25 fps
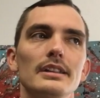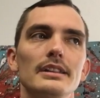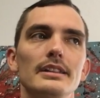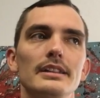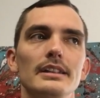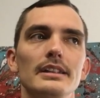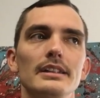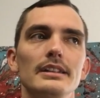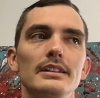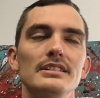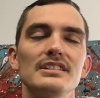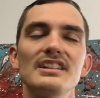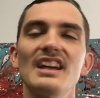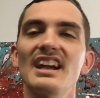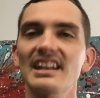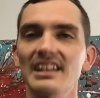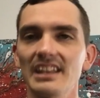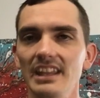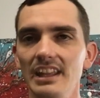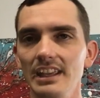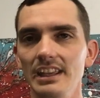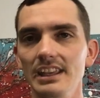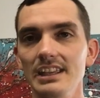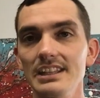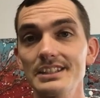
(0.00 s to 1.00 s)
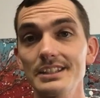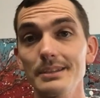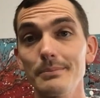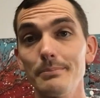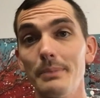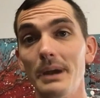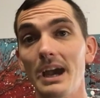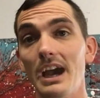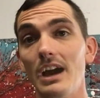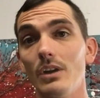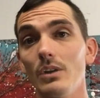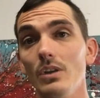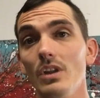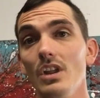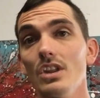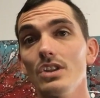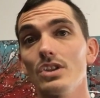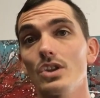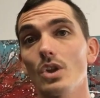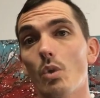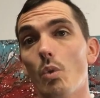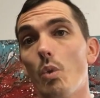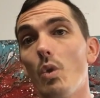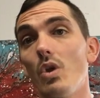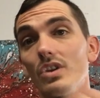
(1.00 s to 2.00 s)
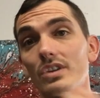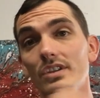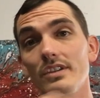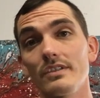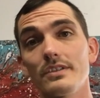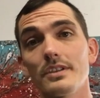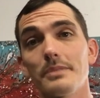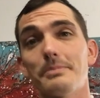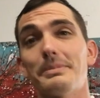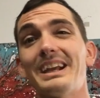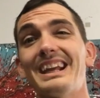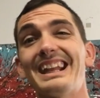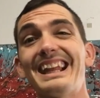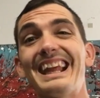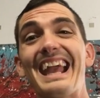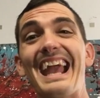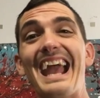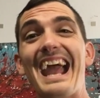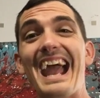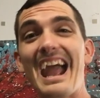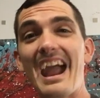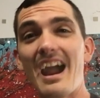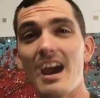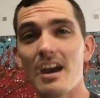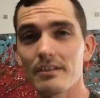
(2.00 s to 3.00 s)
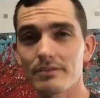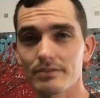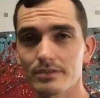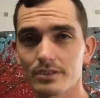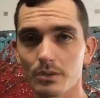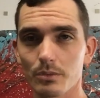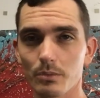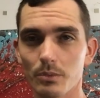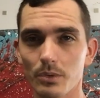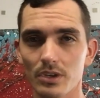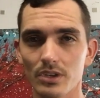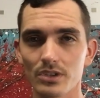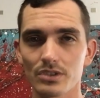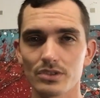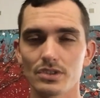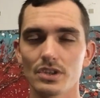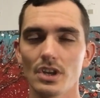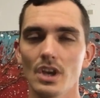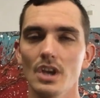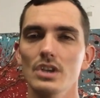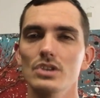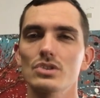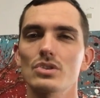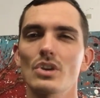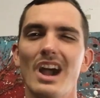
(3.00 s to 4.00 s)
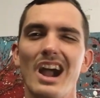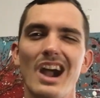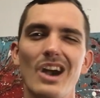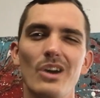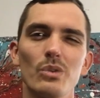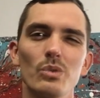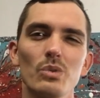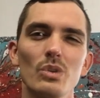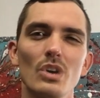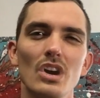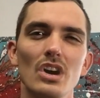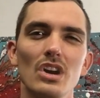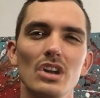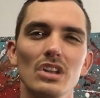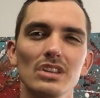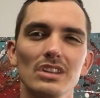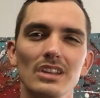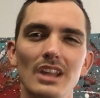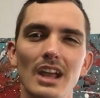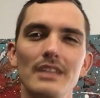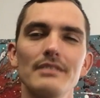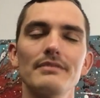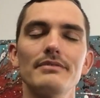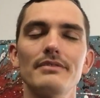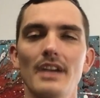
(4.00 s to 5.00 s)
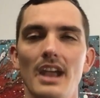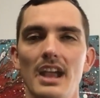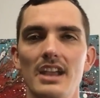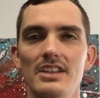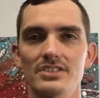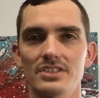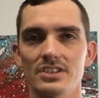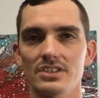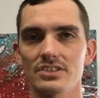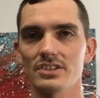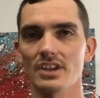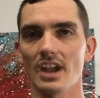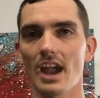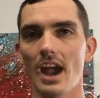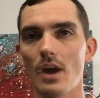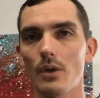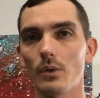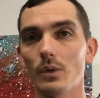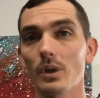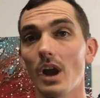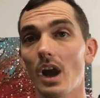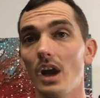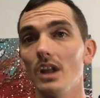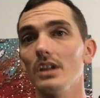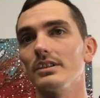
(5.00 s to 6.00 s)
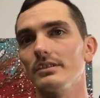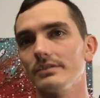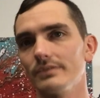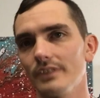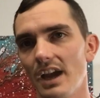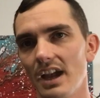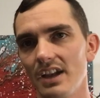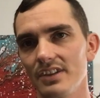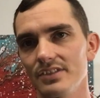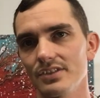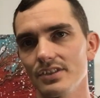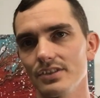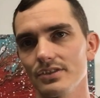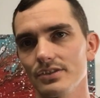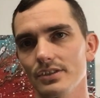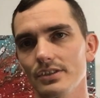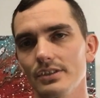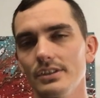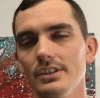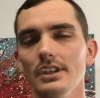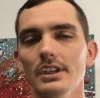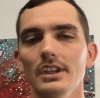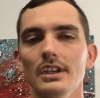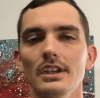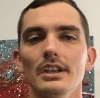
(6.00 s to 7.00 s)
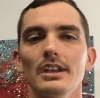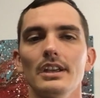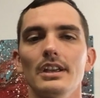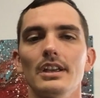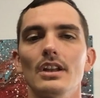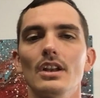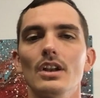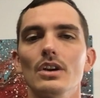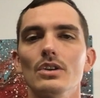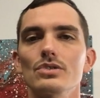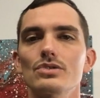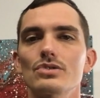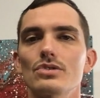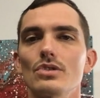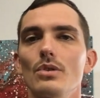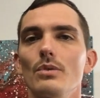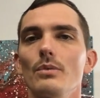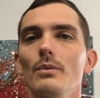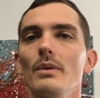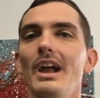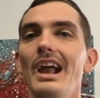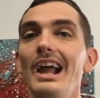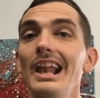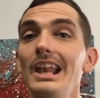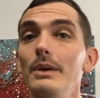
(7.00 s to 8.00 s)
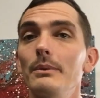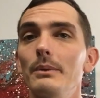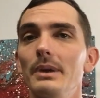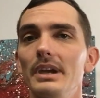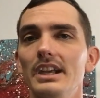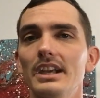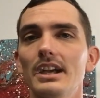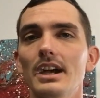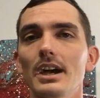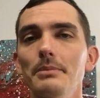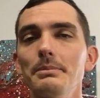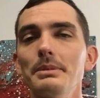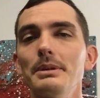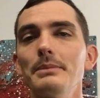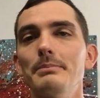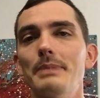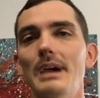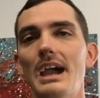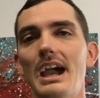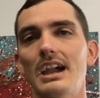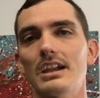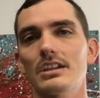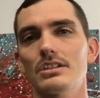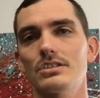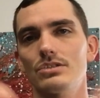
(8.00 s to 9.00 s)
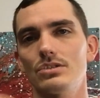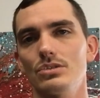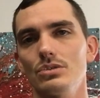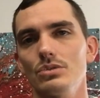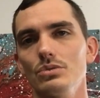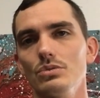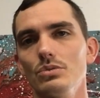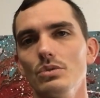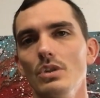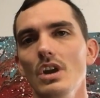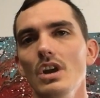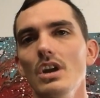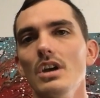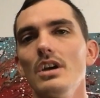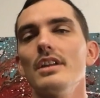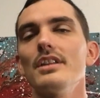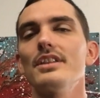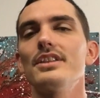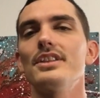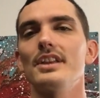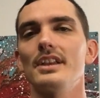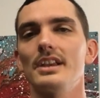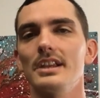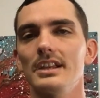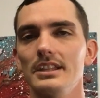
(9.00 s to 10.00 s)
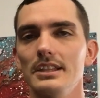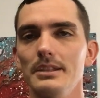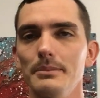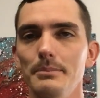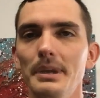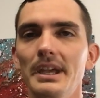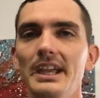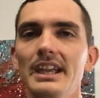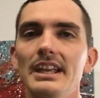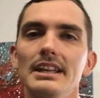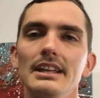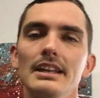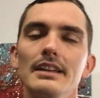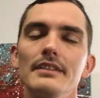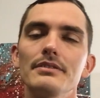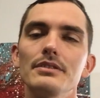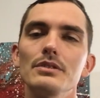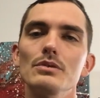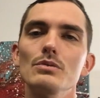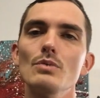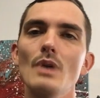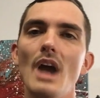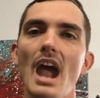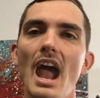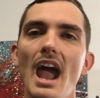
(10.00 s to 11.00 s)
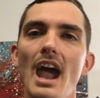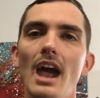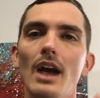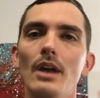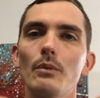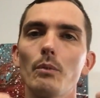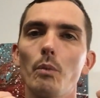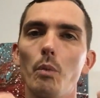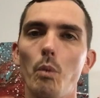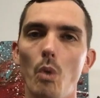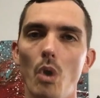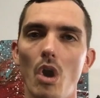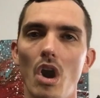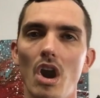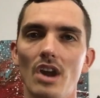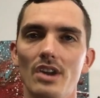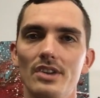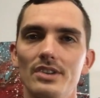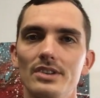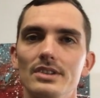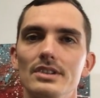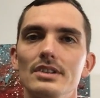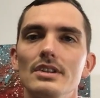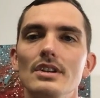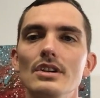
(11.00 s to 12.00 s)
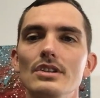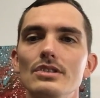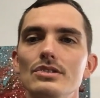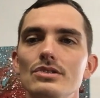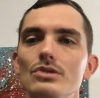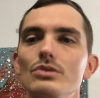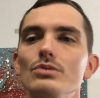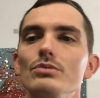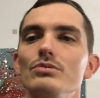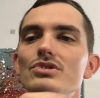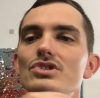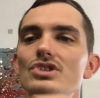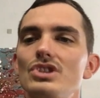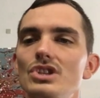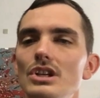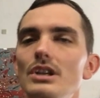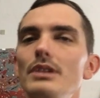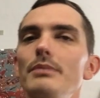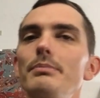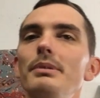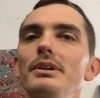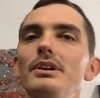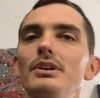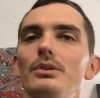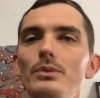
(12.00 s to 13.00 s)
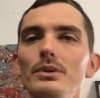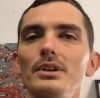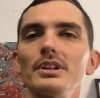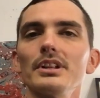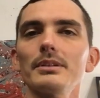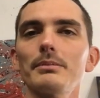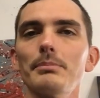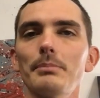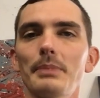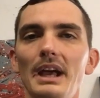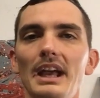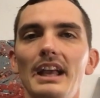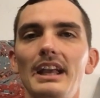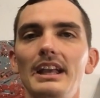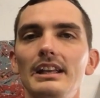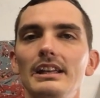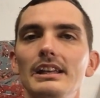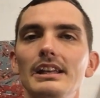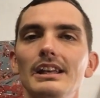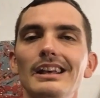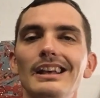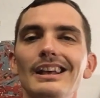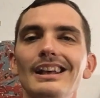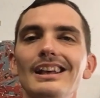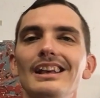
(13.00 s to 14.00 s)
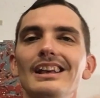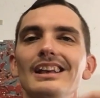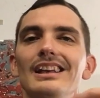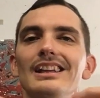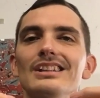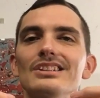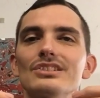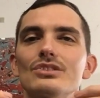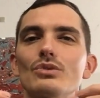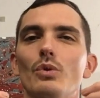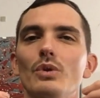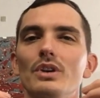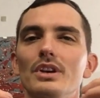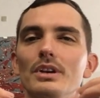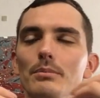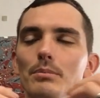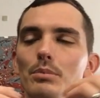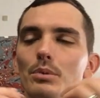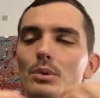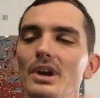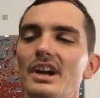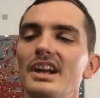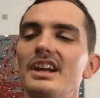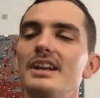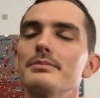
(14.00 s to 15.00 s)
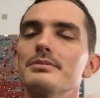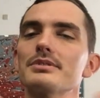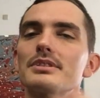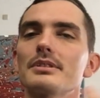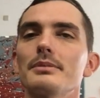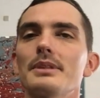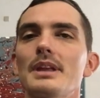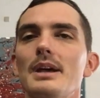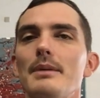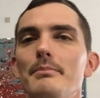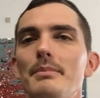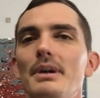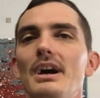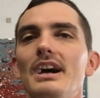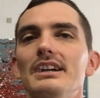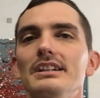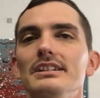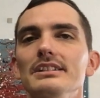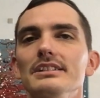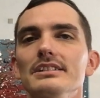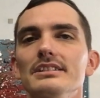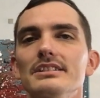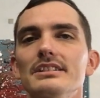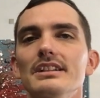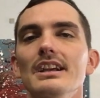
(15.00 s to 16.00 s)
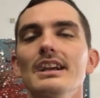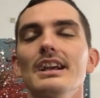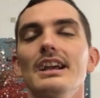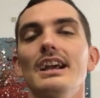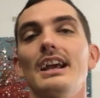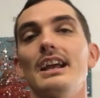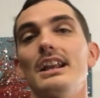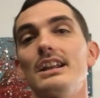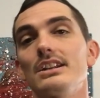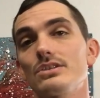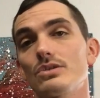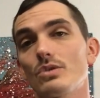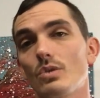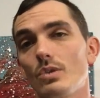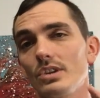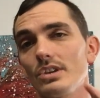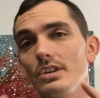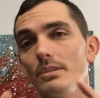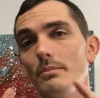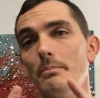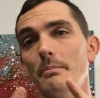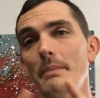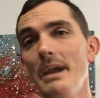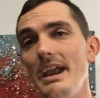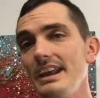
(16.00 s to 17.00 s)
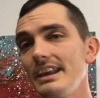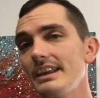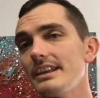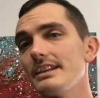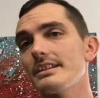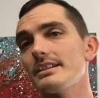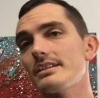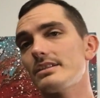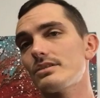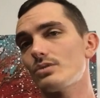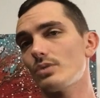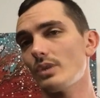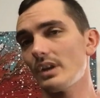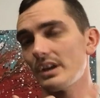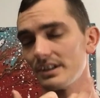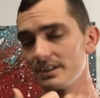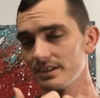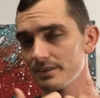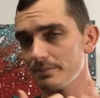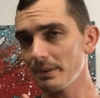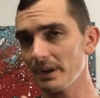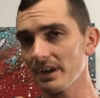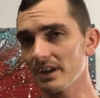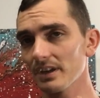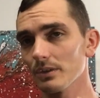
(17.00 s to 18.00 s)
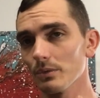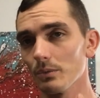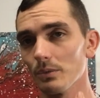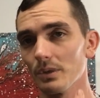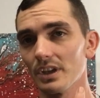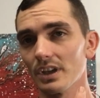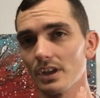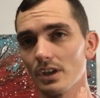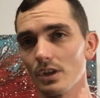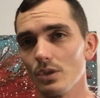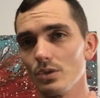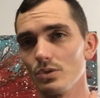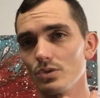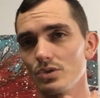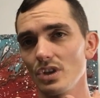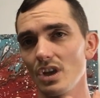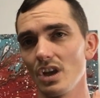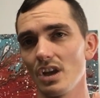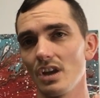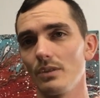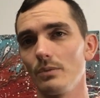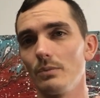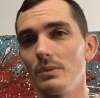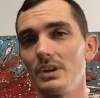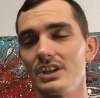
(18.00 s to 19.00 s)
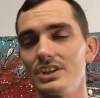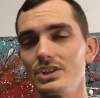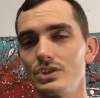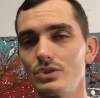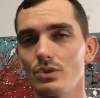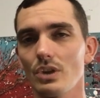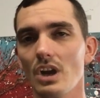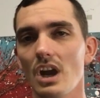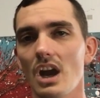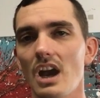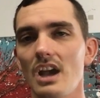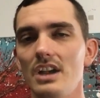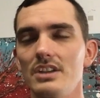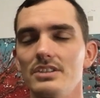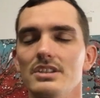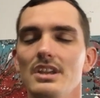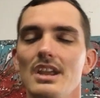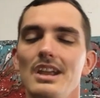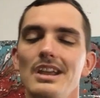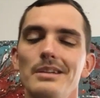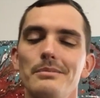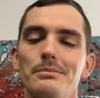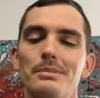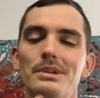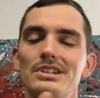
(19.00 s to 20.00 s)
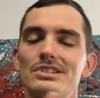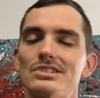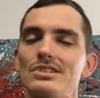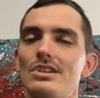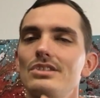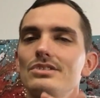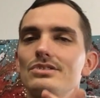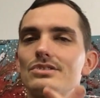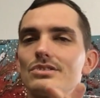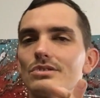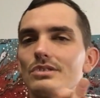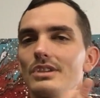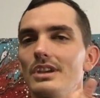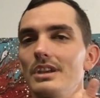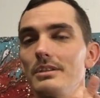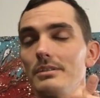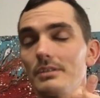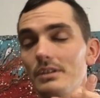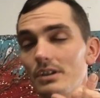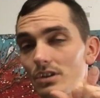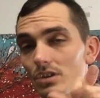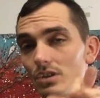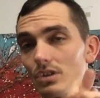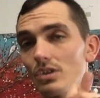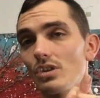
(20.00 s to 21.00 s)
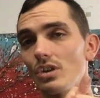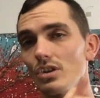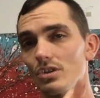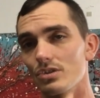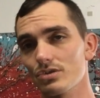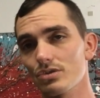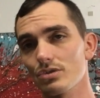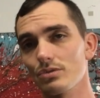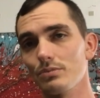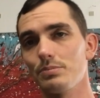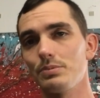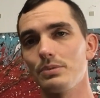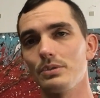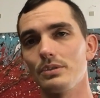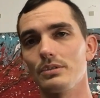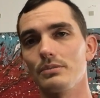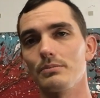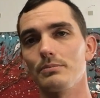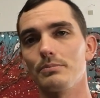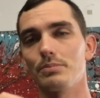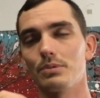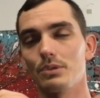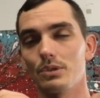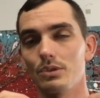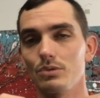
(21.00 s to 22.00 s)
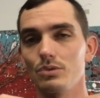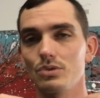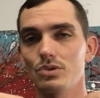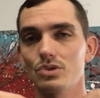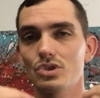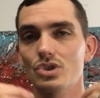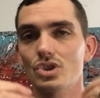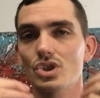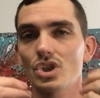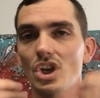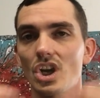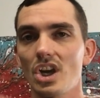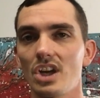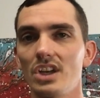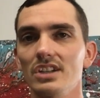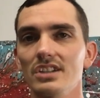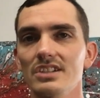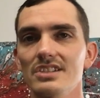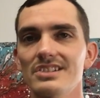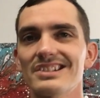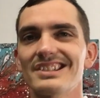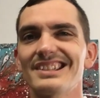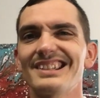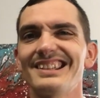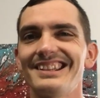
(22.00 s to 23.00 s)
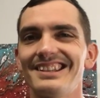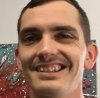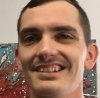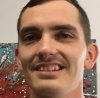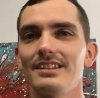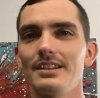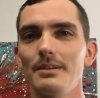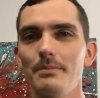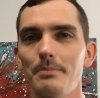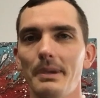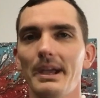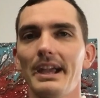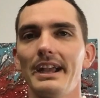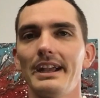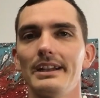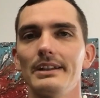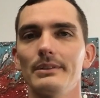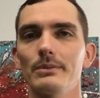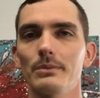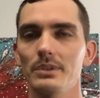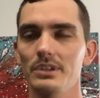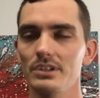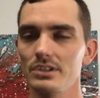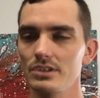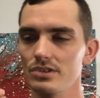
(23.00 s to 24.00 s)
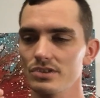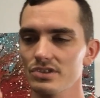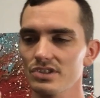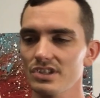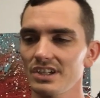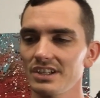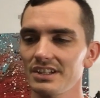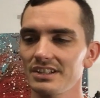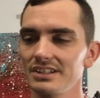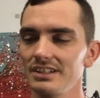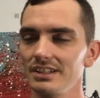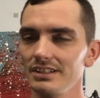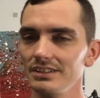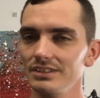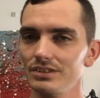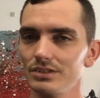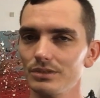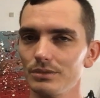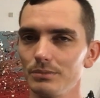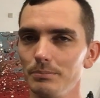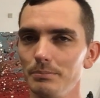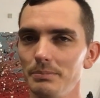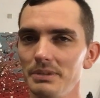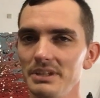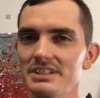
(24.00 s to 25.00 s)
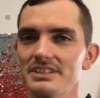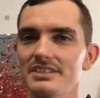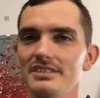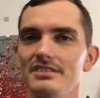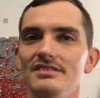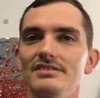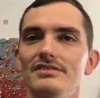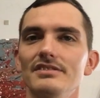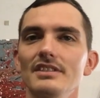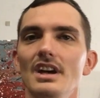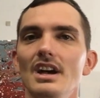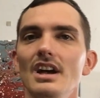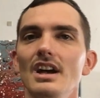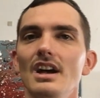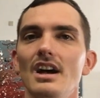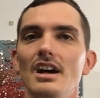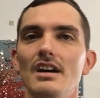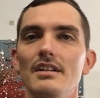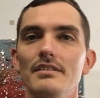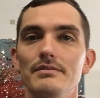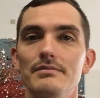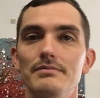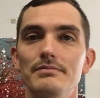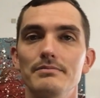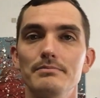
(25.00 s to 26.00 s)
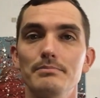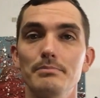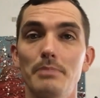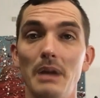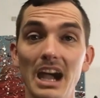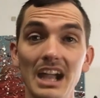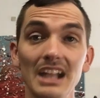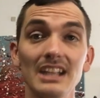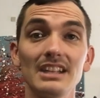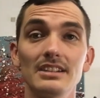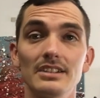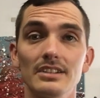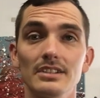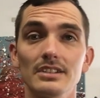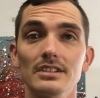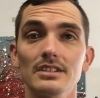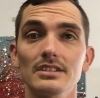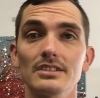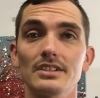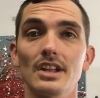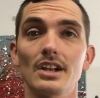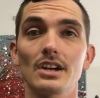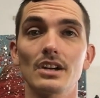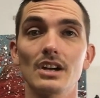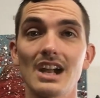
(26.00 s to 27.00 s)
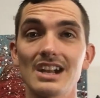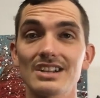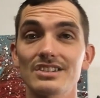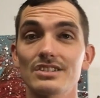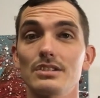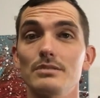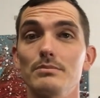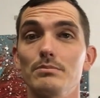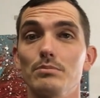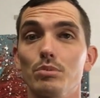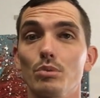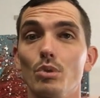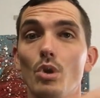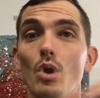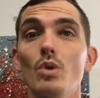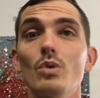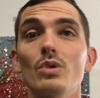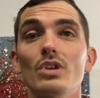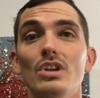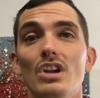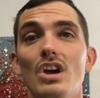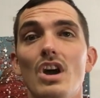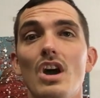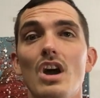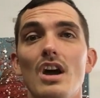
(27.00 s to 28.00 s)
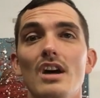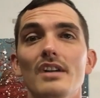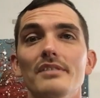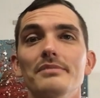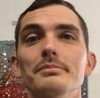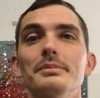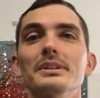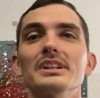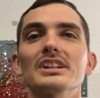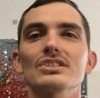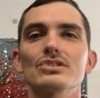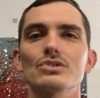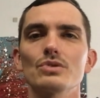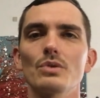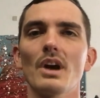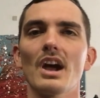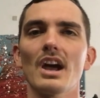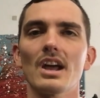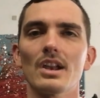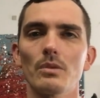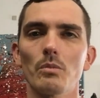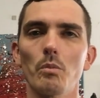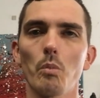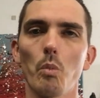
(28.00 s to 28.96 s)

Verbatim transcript: the technique. It's about the quality of the paint afterwards. So how light fast is it? How color fast is it? You know, so anyway, coming back to thinning the paint. If you add water to cheap acrylic paint, it is going to break up some of that binders and it's going to make it transparent when it goes on when it dries but it's also it could also put, produce chunks in the paint where you're seeing the little bits of of binder that are actually broken off because you added